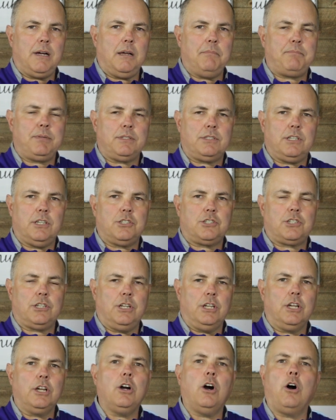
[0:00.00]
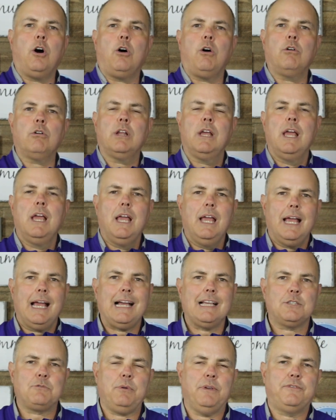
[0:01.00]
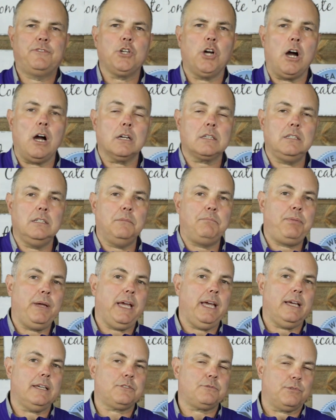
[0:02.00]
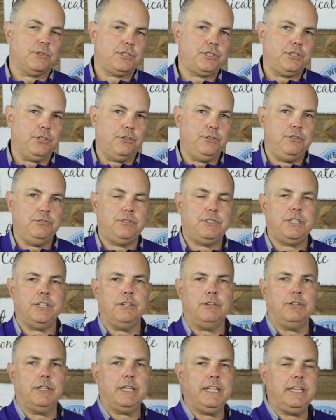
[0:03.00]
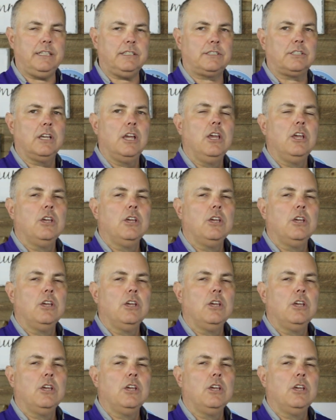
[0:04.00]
my position in gold. As we've talked in the past, we're still utilities.